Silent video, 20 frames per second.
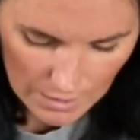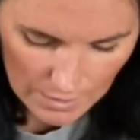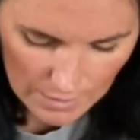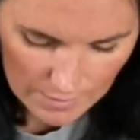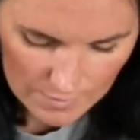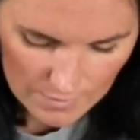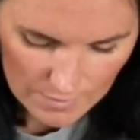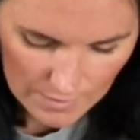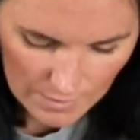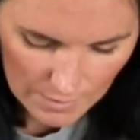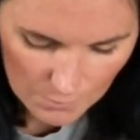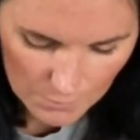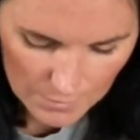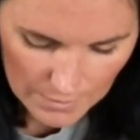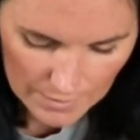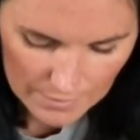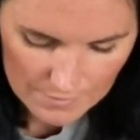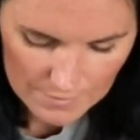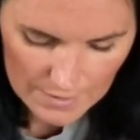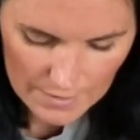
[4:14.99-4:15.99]
Let's see, what
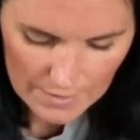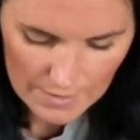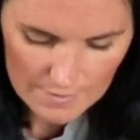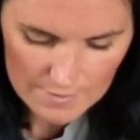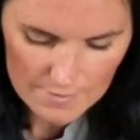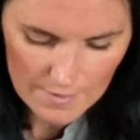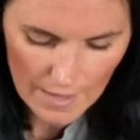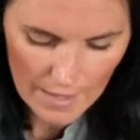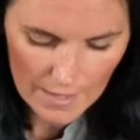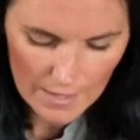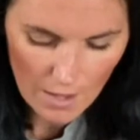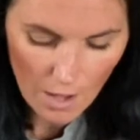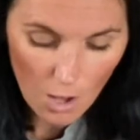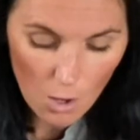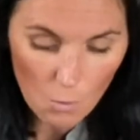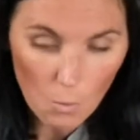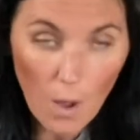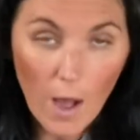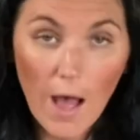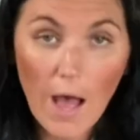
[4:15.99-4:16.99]
else can I say?
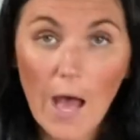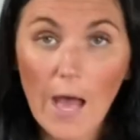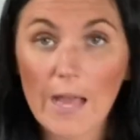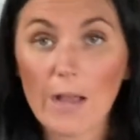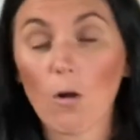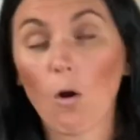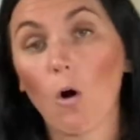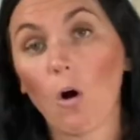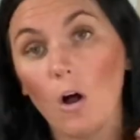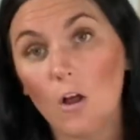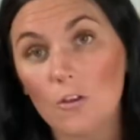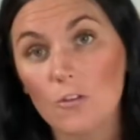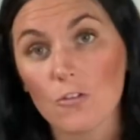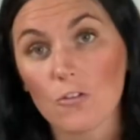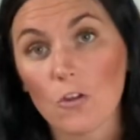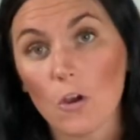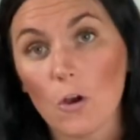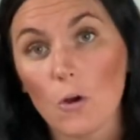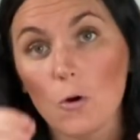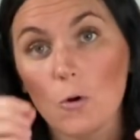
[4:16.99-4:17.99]
Oh, I
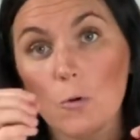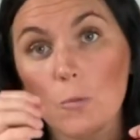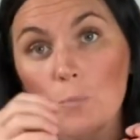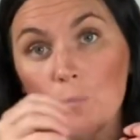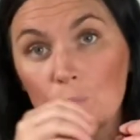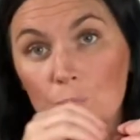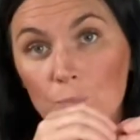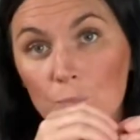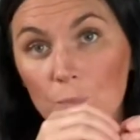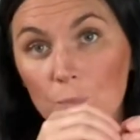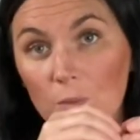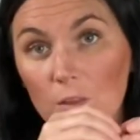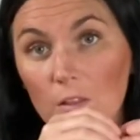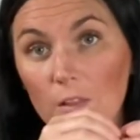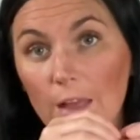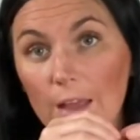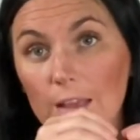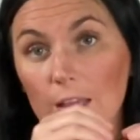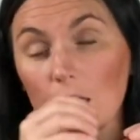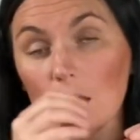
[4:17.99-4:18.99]
also
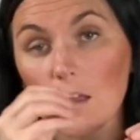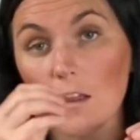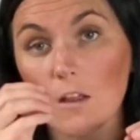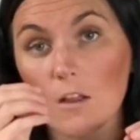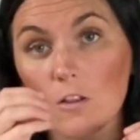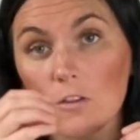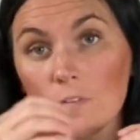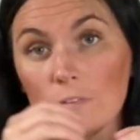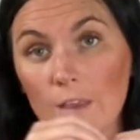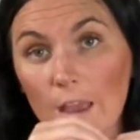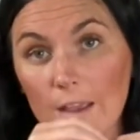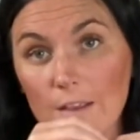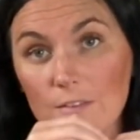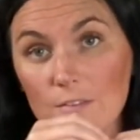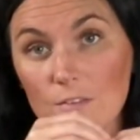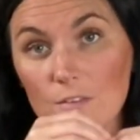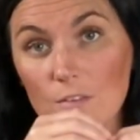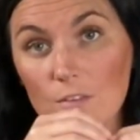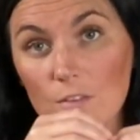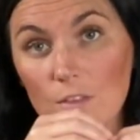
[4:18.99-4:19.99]
like
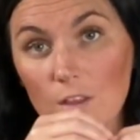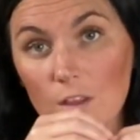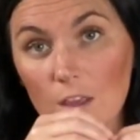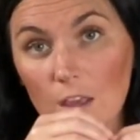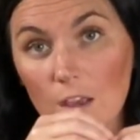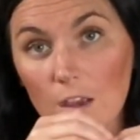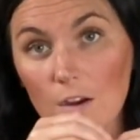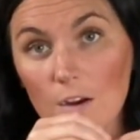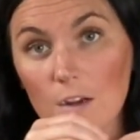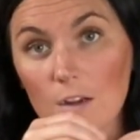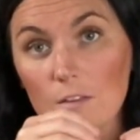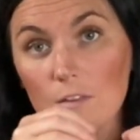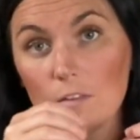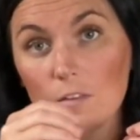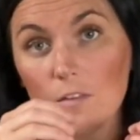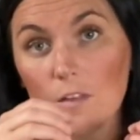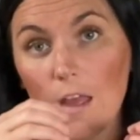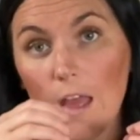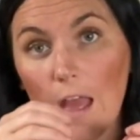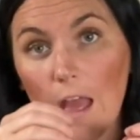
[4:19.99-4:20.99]
diced the
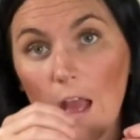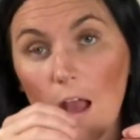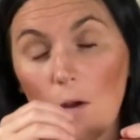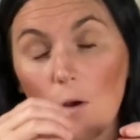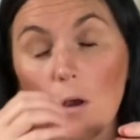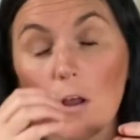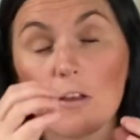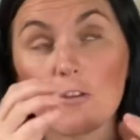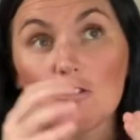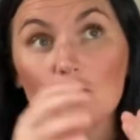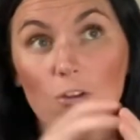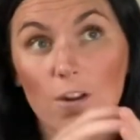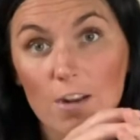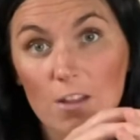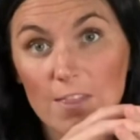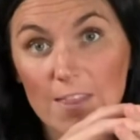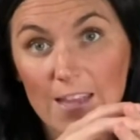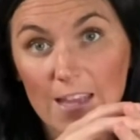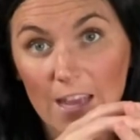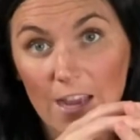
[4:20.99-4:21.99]
carrots, oh, I
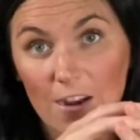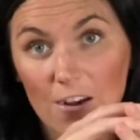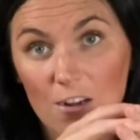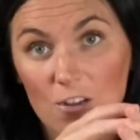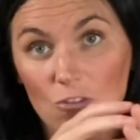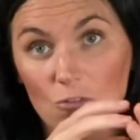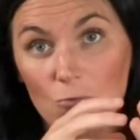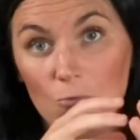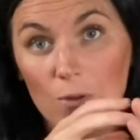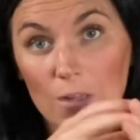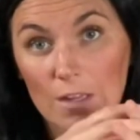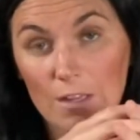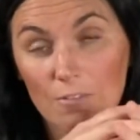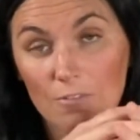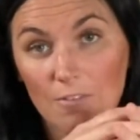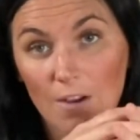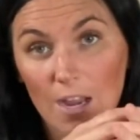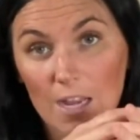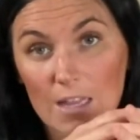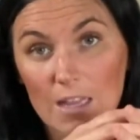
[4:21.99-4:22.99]
shredded the carrots really
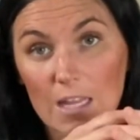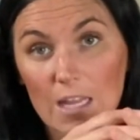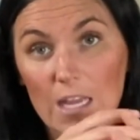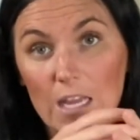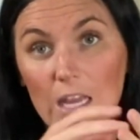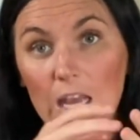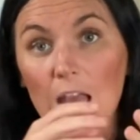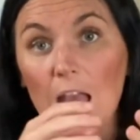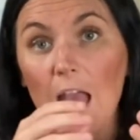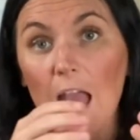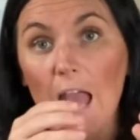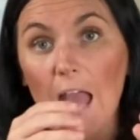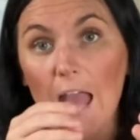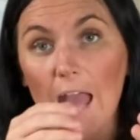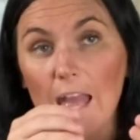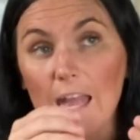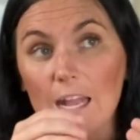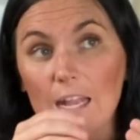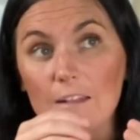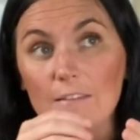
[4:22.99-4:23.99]
finely,
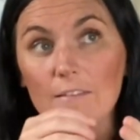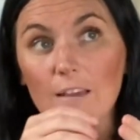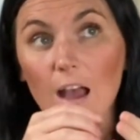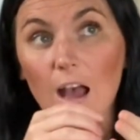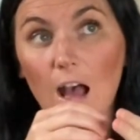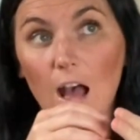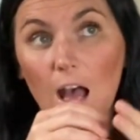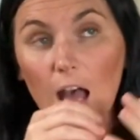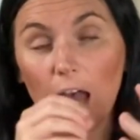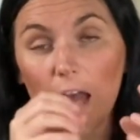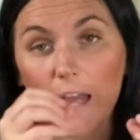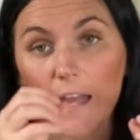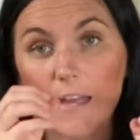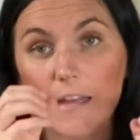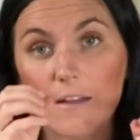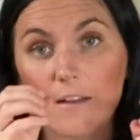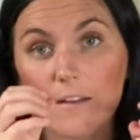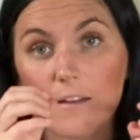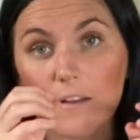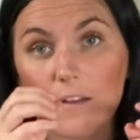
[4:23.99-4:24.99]
and
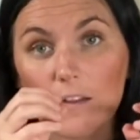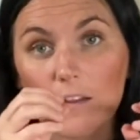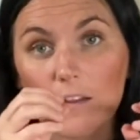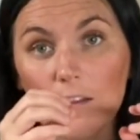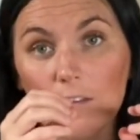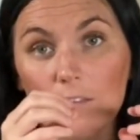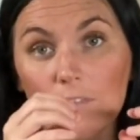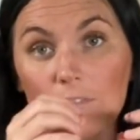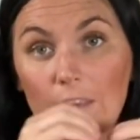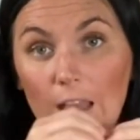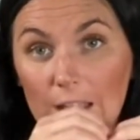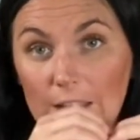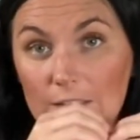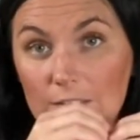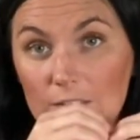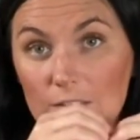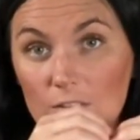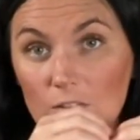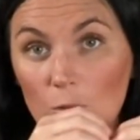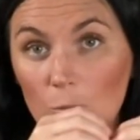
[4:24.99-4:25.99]
I
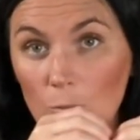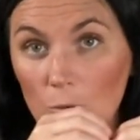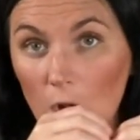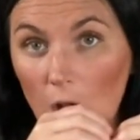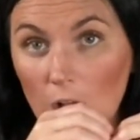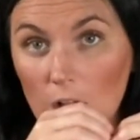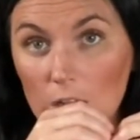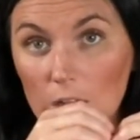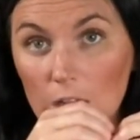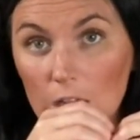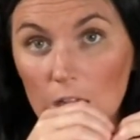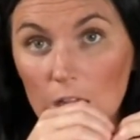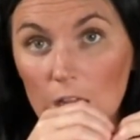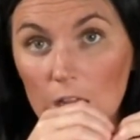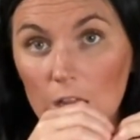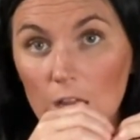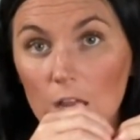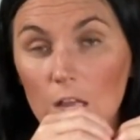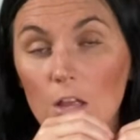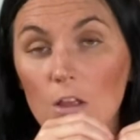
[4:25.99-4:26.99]
diced the
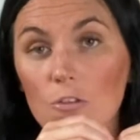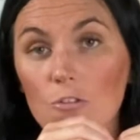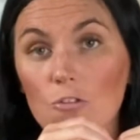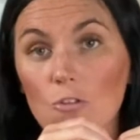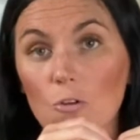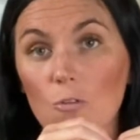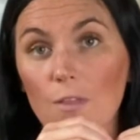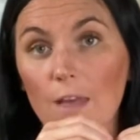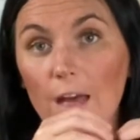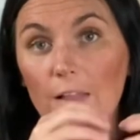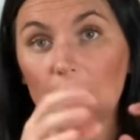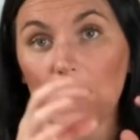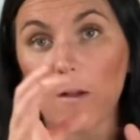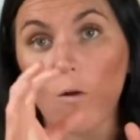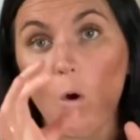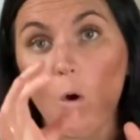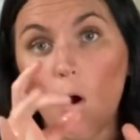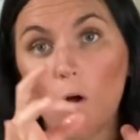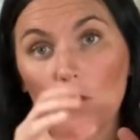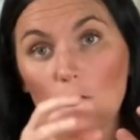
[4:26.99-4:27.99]
broccoli so that like
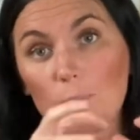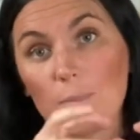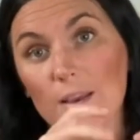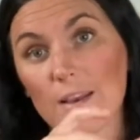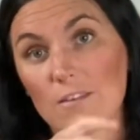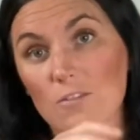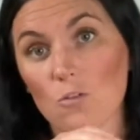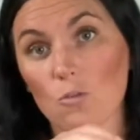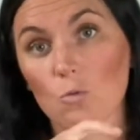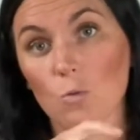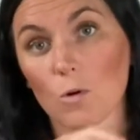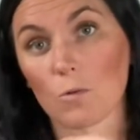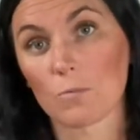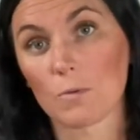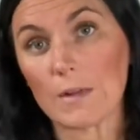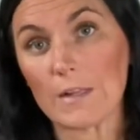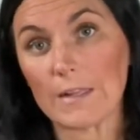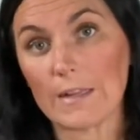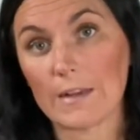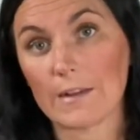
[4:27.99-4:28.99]
all the pieces were
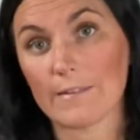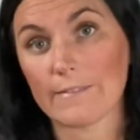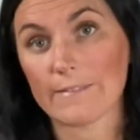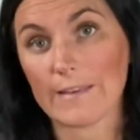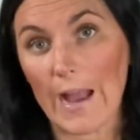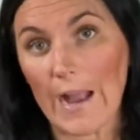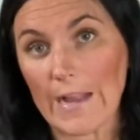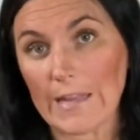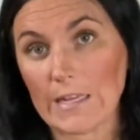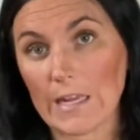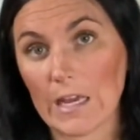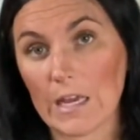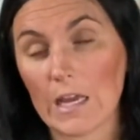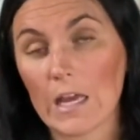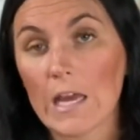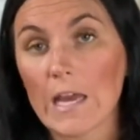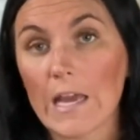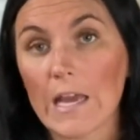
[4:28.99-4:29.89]
really tiny.